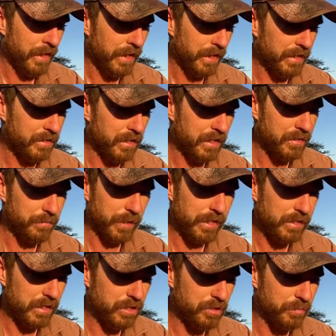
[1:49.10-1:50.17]
has, has made
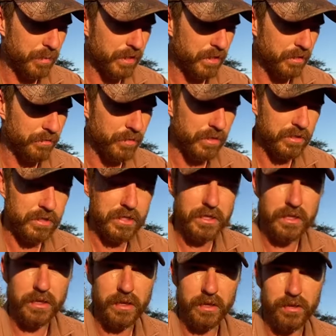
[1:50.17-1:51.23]
such a big difference.
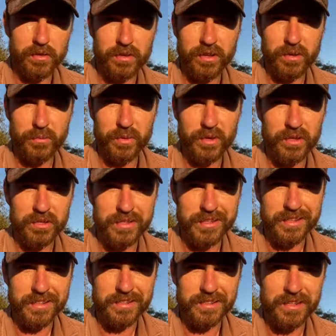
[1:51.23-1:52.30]
The, the local
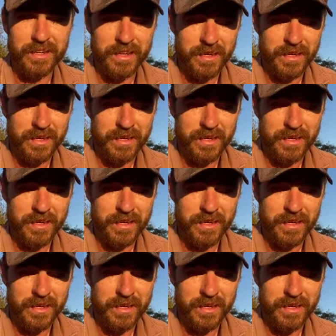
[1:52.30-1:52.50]
community is,